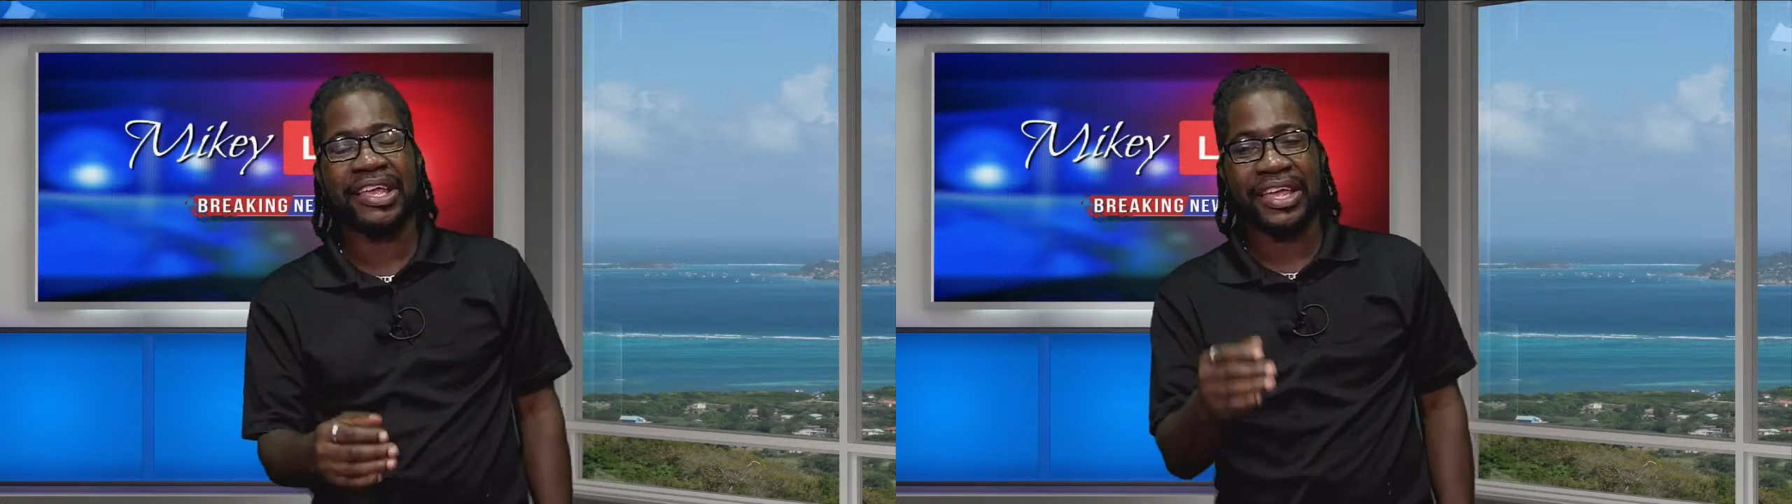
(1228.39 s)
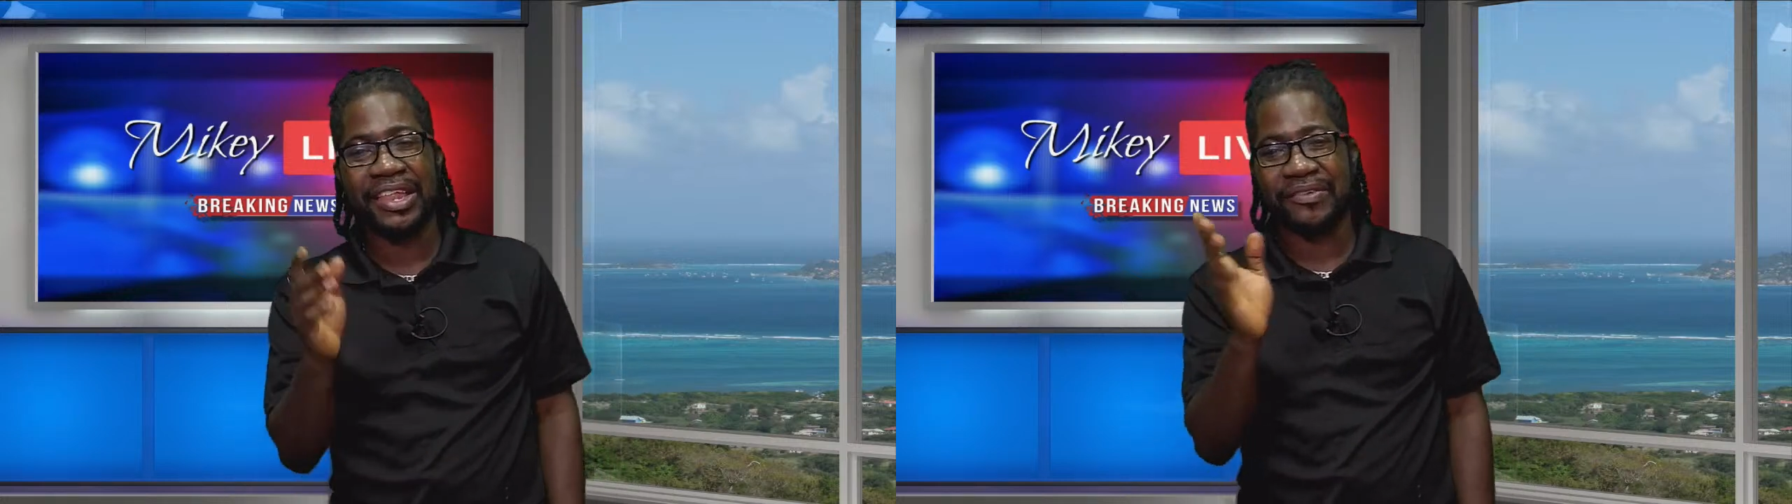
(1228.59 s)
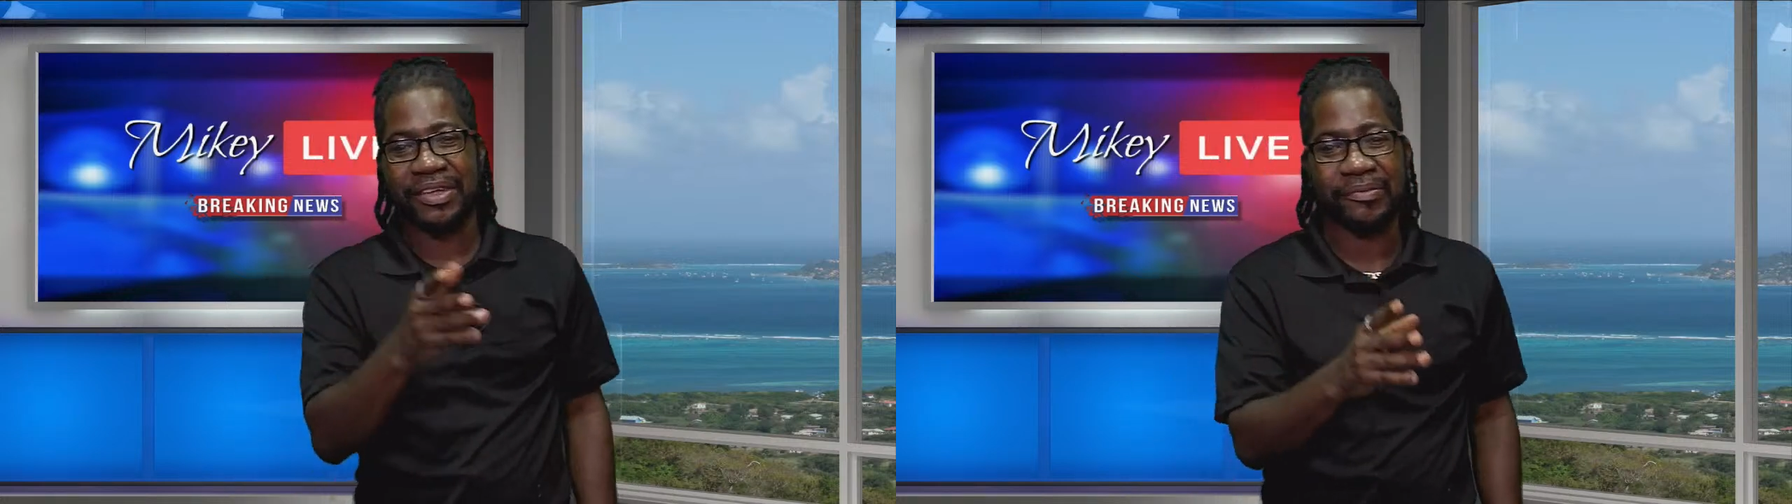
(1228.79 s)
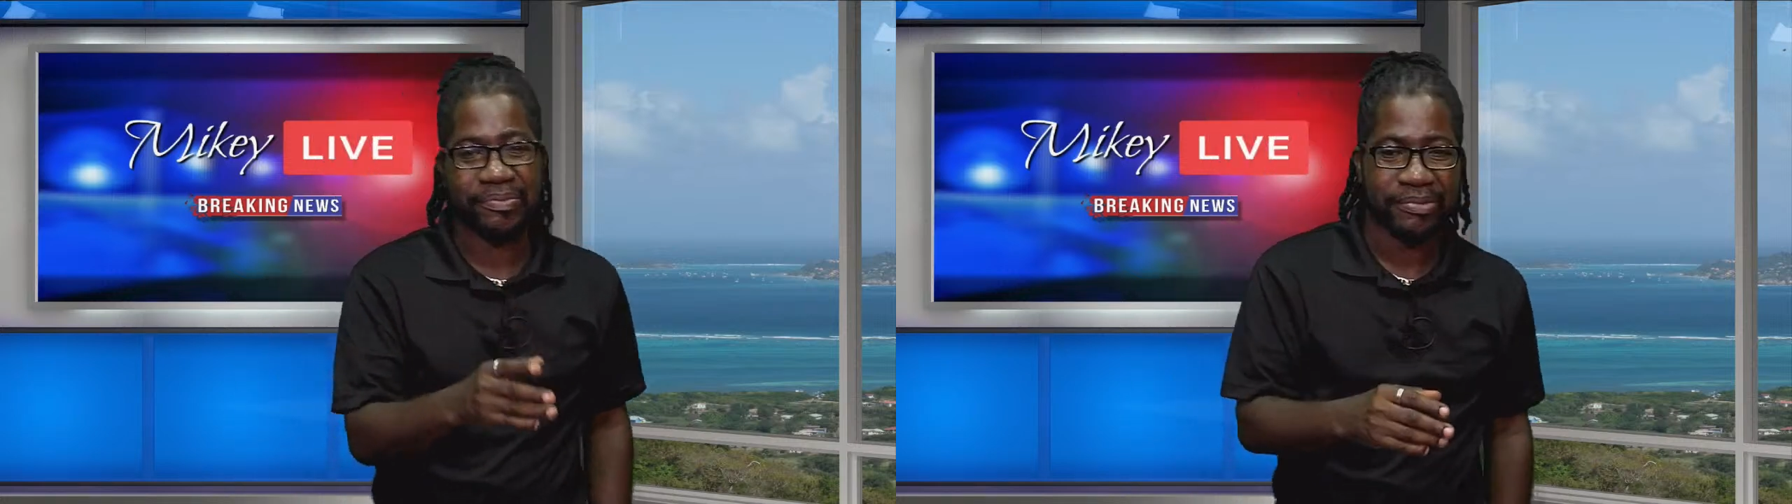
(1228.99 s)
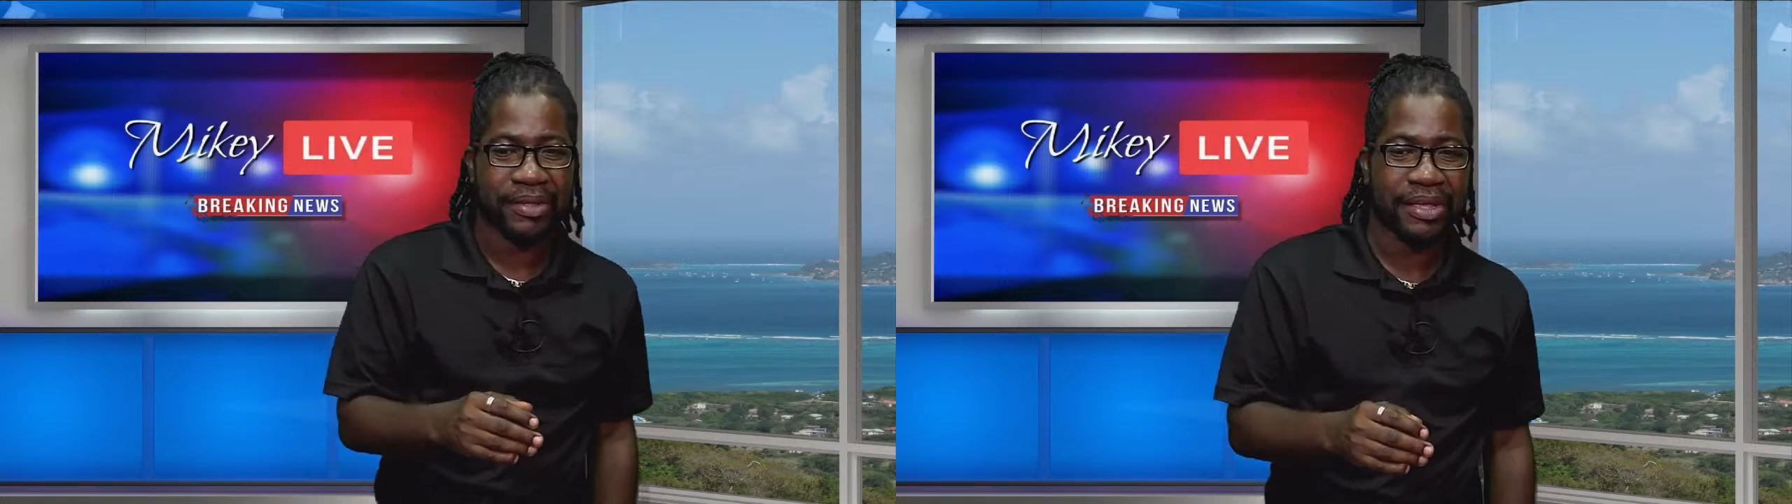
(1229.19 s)
Anyway,
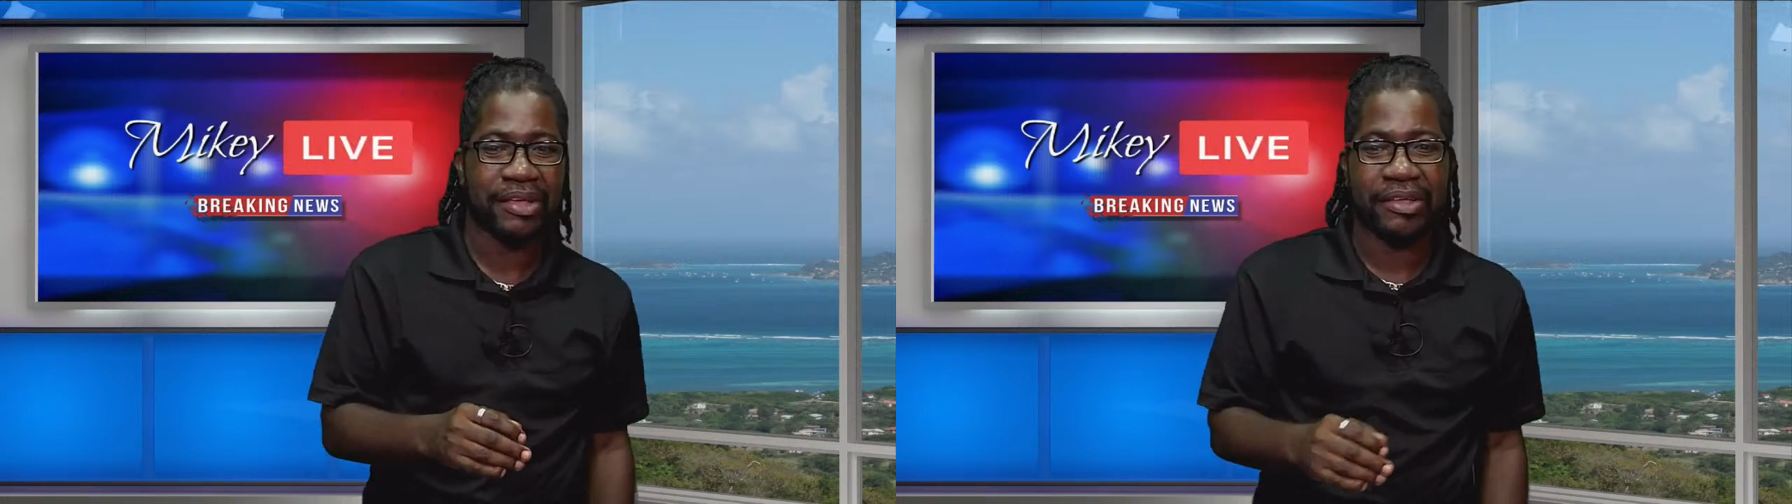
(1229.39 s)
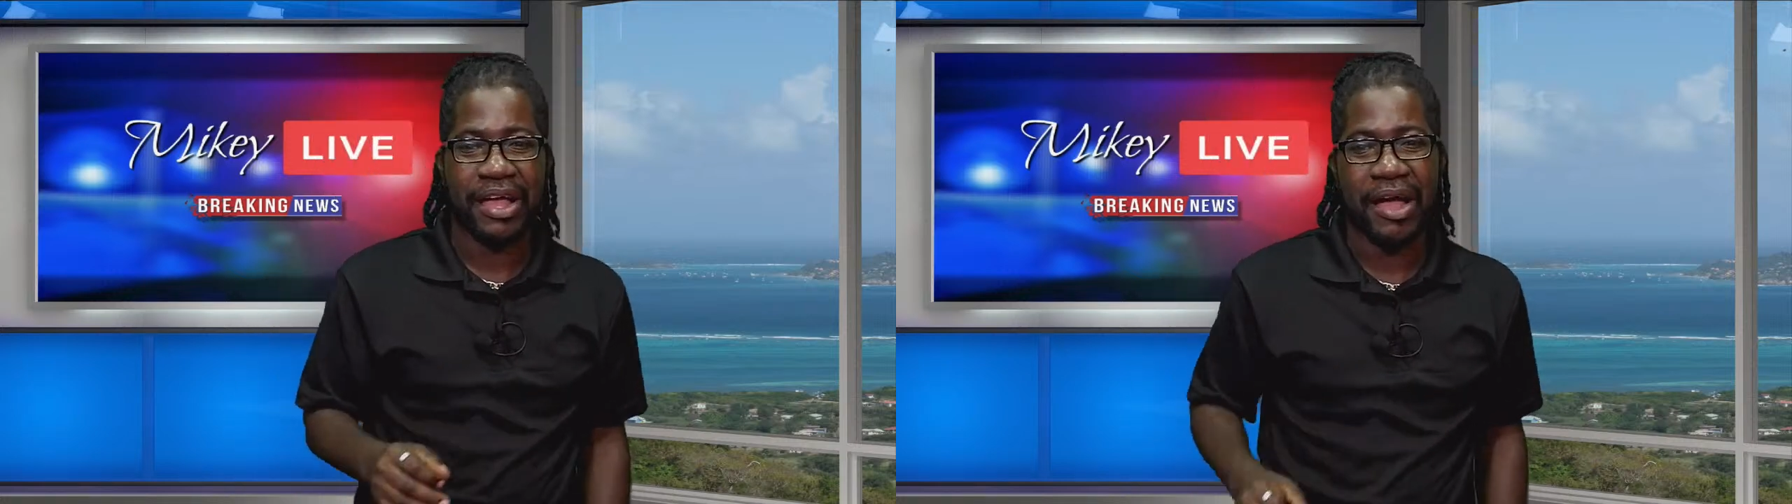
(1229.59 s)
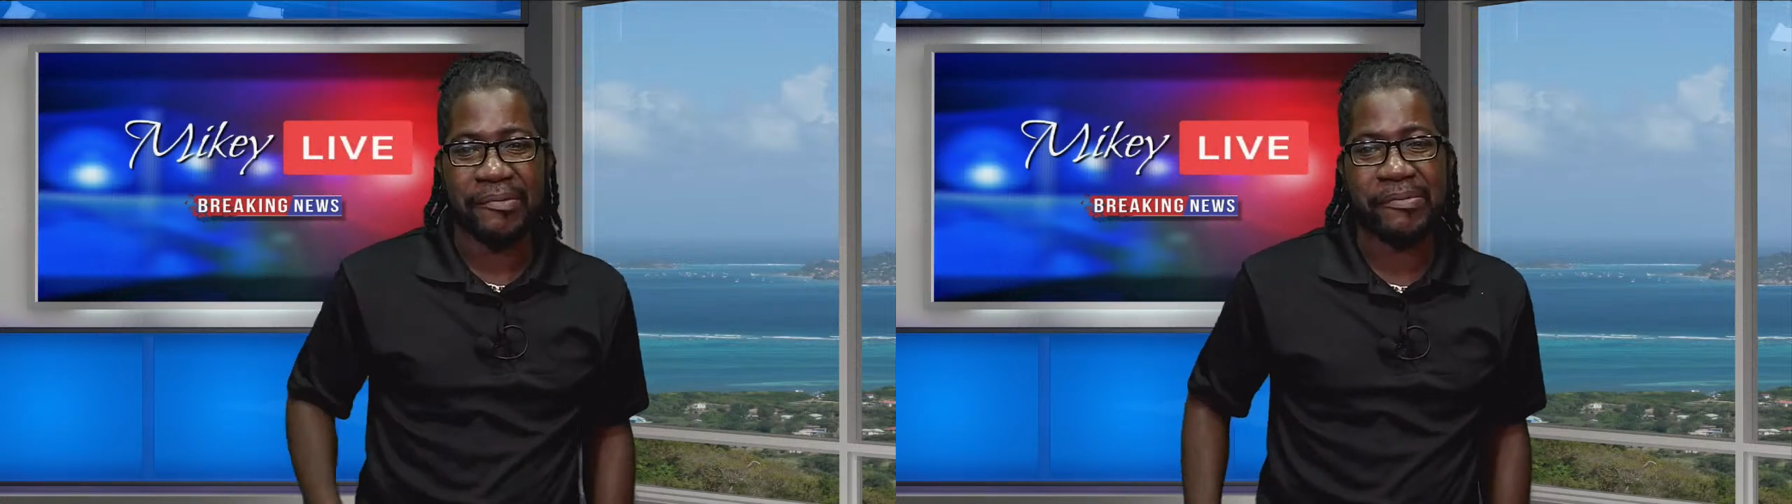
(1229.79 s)
The